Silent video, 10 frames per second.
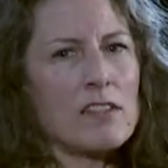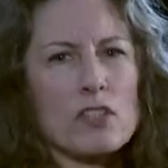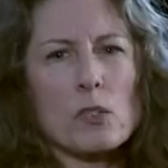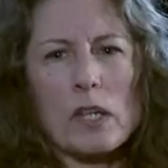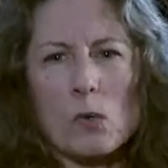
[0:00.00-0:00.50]
of
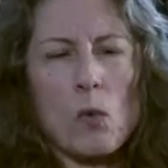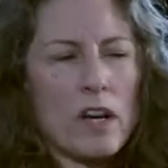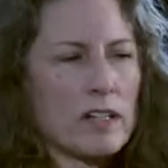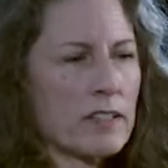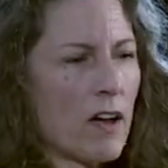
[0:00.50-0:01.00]
do it
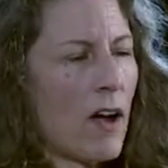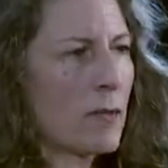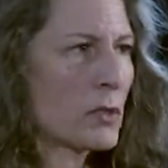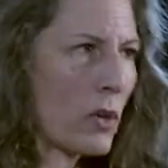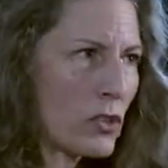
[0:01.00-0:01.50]
one at a
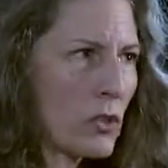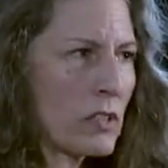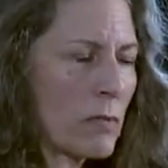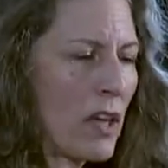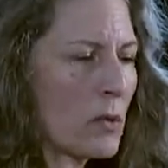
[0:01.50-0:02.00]
time. So I'll show you
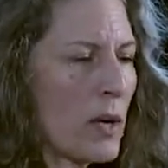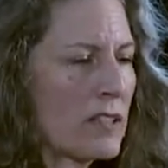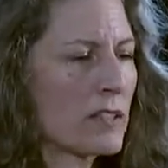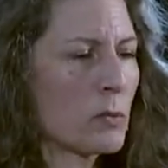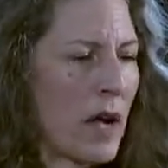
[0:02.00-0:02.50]
some other
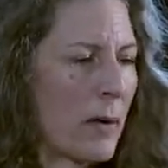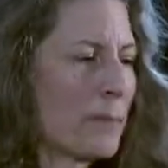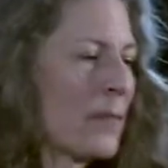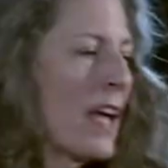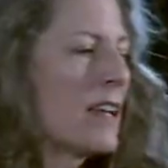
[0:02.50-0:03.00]
ways as well.
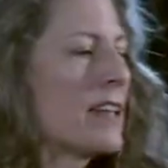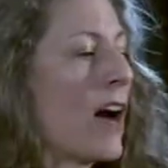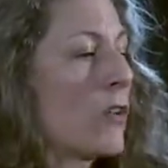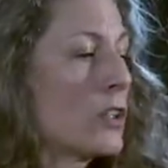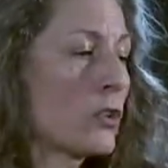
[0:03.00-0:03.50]

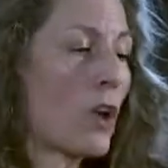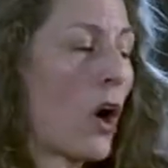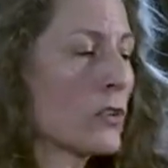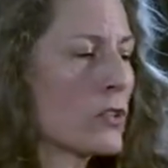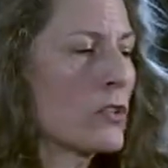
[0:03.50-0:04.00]
Now, you can
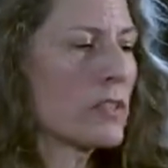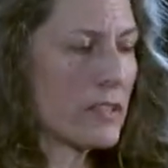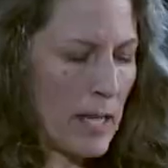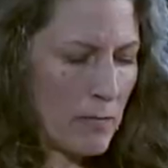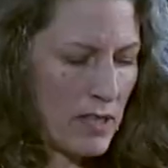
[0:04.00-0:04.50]
also do the
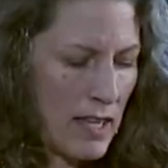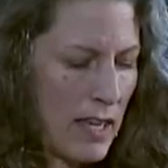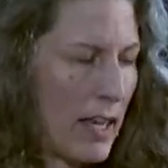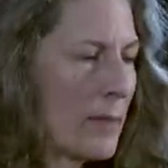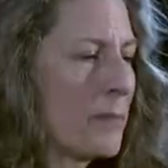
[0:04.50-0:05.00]
same
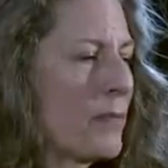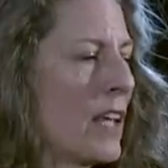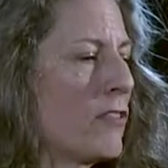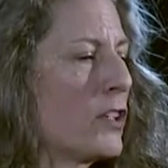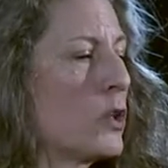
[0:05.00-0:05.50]
thing
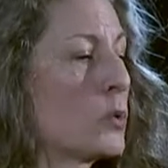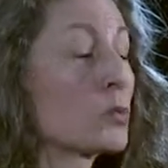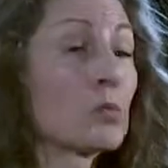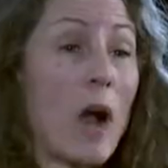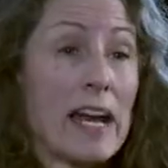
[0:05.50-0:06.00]
if you
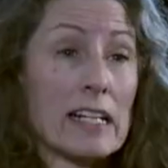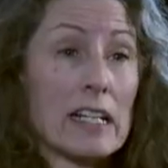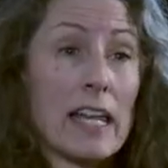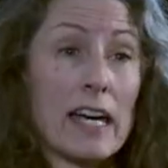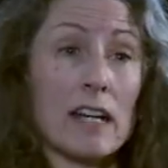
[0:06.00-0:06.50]

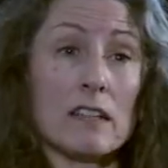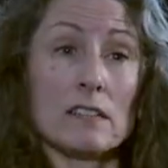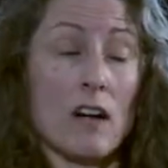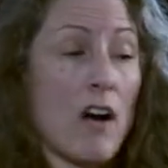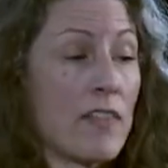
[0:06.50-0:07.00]
right-click
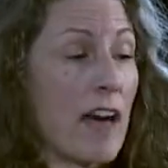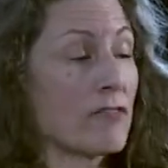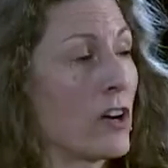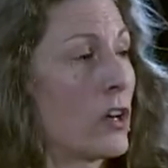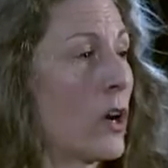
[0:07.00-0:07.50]
on that
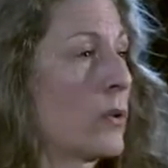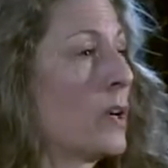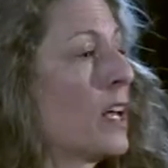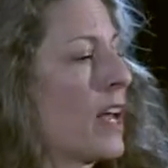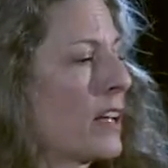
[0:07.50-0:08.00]
photo
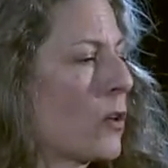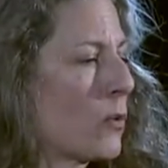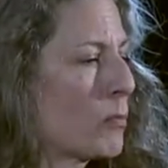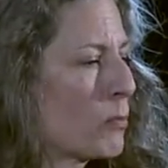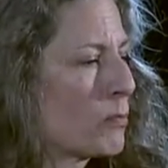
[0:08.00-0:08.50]
and
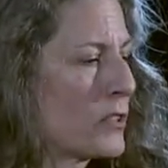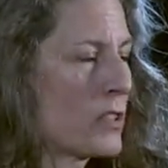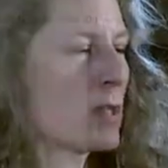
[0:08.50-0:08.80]
go to